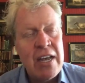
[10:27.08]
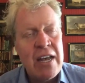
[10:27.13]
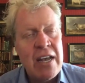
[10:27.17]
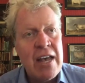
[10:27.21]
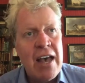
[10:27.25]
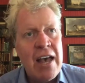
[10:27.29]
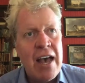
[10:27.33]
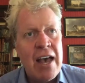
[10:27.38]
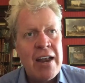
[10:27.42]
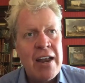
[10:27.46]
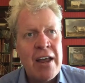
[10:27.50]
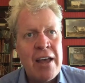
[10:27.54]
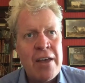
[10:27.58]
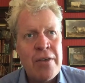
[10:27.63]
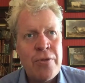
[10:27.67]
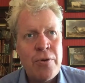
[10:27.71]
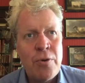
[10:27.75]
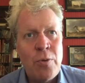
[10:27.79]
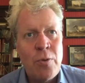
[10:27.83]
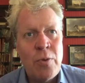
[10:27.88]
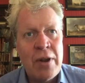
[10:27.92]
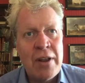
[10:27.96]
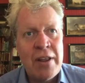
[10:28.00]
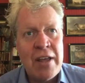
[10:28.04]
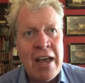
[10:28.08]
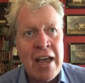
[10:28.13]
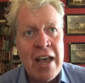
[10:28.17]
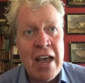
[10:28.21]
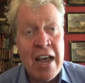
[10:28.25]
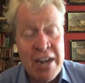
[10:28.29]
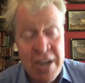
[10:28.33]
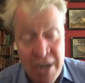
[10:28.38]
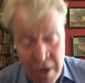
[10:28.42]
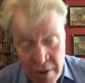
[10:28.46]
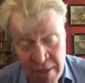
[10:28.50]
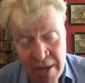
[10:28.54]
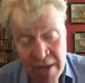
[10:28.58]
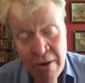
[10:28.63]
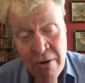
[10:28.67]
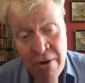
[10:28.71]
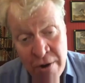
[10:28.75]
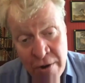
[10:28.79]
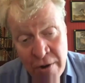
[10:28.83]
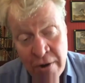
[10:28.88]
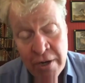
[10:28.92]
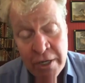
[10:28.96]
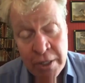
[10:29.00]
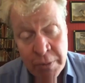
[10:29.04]
And I thought, well, I knew they were a
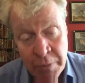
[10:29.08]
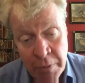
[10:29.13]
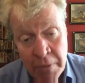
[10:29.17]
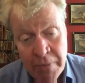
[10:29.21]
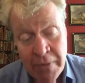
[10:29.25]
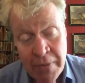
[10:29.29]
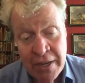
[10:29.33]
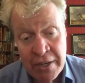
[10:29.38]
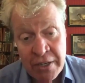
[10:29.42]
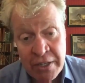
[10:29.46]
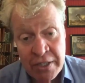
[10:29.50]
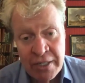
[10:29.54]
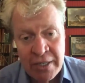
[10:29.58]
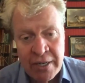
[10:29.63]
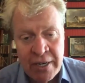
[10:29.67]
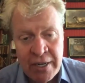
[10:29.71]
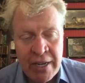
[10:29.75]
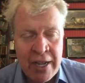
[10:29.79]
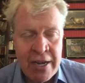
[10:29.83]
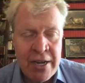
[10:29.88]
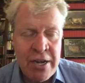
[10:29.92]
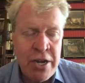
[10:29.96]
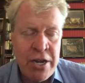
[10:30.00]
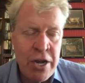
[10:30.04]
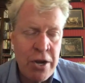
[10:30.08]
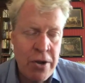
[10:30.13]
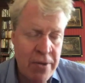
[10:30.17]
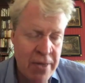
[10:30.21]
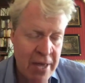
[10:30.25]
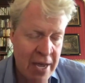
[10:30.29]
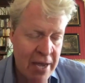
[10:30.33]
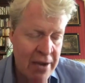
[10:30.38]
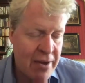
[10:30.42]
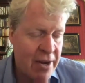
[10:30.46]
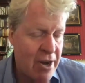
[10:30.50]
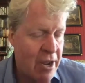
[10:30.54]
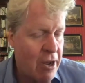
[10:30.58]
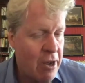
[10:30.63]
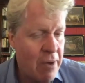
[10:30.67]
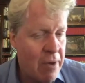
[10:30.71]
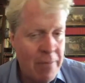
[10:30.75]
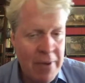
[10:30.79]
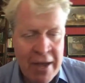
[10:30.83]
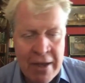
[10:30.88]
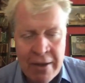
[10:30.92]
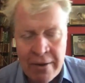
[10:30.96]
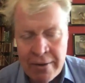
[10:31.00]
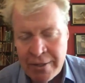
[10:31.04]
knowledgeable bunch, and I knew they'd know
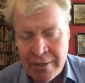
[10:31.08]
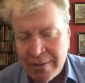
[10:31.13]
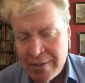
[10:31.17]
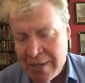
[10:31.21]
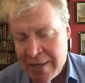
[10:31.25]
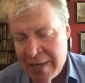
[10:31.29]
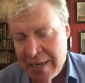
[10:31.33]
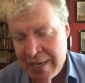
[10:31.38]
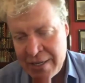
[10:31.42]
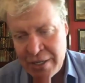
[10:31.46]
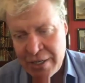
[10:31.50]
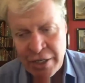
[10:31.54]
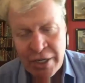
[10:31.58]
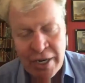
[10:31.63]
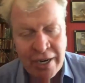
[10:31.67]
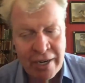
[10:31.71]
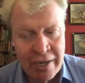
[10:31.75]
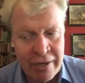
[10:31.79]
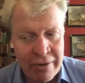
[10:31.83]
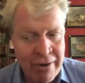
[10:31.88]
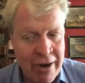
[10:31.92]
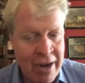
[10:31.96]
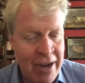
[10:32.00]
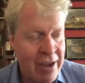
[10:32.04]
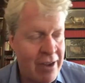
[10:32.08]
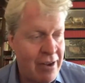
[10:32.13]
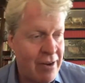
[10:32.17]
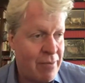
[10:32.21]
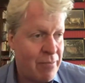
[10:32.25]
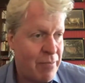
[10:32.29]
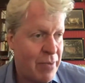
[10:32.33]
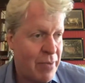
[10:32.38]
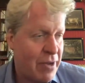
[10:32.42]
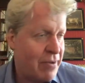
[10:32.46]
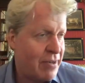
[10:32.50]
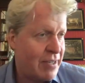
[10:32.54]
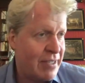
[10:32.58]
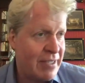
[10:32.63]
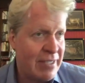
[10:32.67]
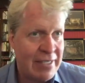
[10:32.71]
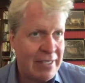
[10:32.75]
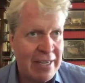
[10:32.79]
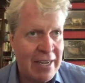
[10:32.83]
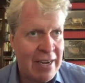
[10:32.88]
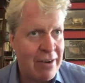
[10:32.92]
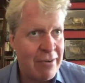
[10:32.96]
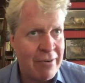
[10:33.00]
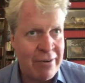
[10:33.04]
about Lady Jane Grey and
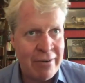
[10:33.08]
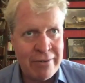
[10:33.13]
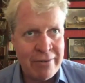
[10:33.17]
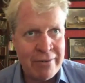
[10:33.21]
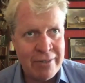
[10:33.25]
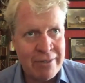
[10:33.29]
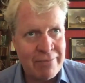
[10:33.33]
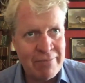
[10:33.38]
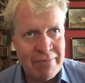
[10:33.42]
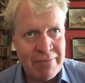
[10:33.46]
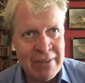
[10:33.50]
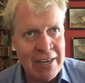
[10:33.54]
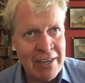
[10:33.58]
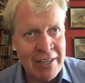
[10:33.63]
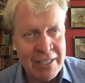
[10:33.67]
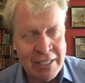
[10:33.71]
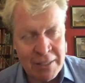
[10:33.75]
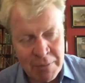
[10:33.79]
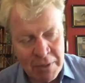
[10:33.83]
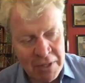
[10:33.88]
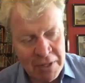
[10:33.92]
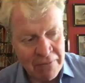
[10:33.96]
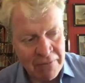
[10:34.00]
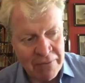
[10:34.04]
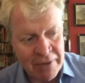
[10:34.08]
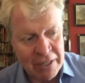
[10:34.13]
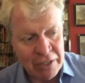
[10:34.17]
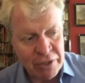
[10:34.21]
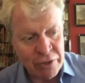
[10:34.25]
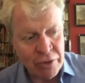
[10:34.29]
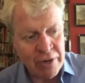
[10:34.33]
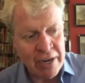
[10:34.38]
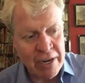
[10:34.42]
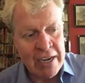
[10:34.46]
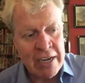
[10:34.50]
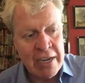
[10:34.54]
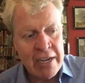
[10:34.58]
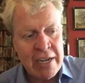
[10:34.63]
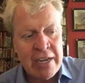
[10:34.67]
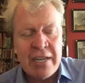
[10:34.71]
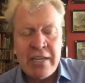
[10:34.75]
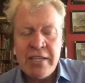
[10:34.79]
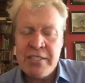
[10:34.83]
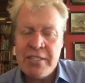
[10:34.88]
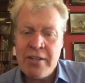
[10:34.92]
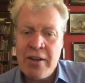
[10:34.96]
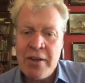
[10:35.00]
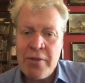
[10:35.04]
Boadicea and Elizabeth and Victoria.
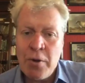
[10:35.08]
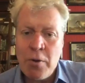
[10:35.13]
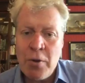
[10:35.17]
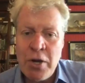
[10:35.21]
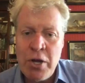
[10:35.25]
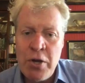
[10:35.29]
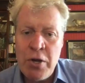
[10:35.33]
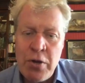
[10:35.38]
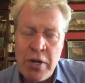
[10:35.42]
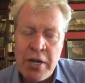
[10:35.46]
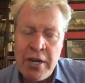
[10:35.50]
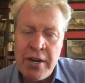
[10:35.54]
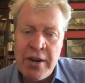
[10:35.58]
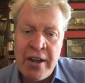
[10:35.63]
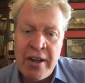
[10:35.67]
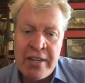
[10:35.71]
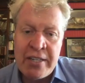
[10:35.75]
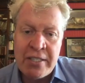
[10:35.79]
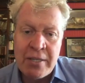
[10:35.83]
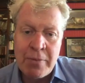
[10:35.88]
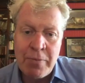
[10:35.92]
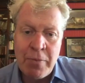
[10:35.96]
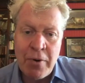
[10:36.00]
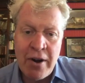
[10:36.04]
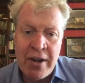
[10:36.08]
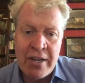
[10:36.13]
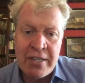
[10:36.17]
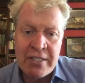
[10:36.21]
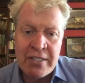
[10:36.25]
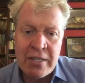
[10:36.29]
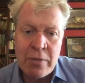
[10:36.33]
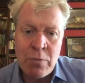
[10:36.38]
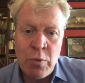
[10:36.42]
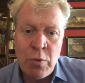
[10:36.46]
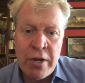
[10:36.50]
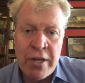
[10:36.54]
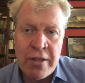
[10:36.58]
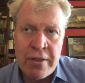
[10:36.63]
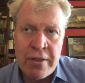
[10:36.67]
So I thought, who can I surprise them with?